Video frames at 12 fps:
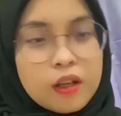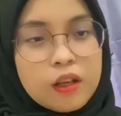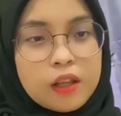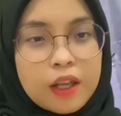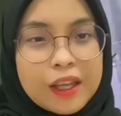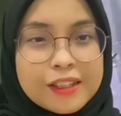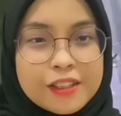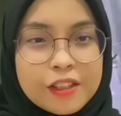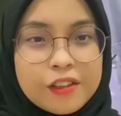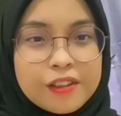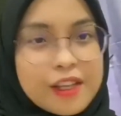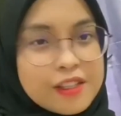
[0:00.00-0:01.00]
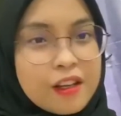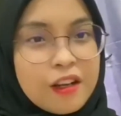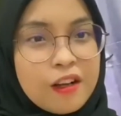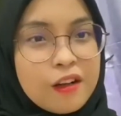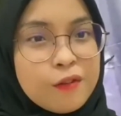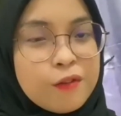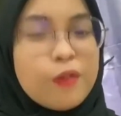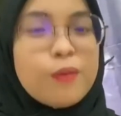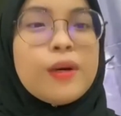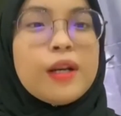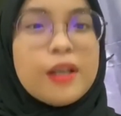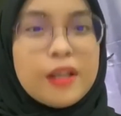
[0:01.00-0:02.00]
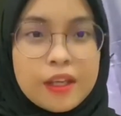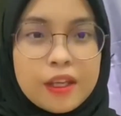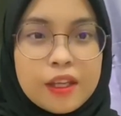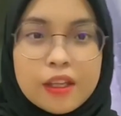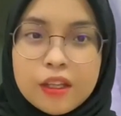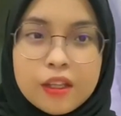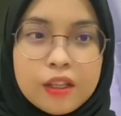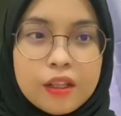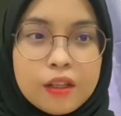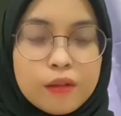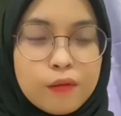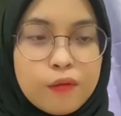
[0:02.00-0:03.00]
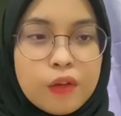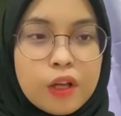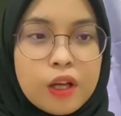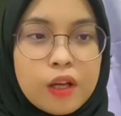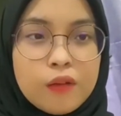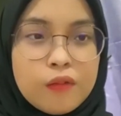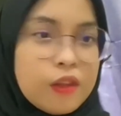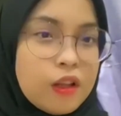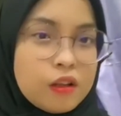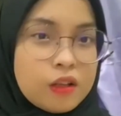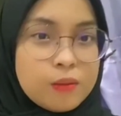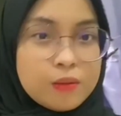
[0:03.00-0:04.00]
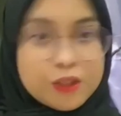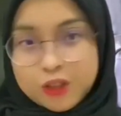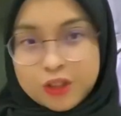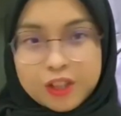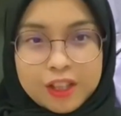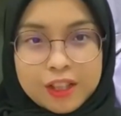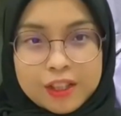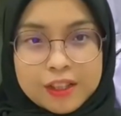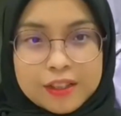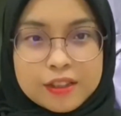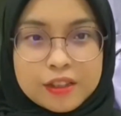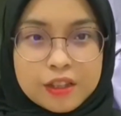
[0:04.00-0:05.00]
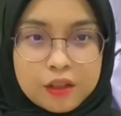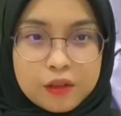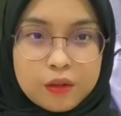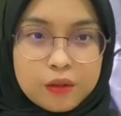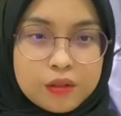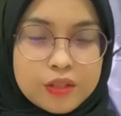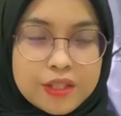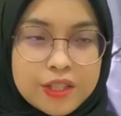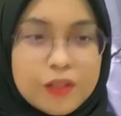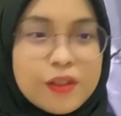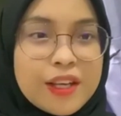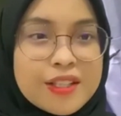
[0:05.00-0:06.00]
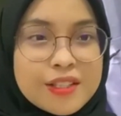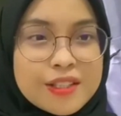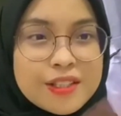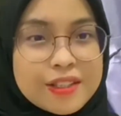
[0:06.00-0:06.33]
Okay, so that's all for my vlog number 3. So see you guys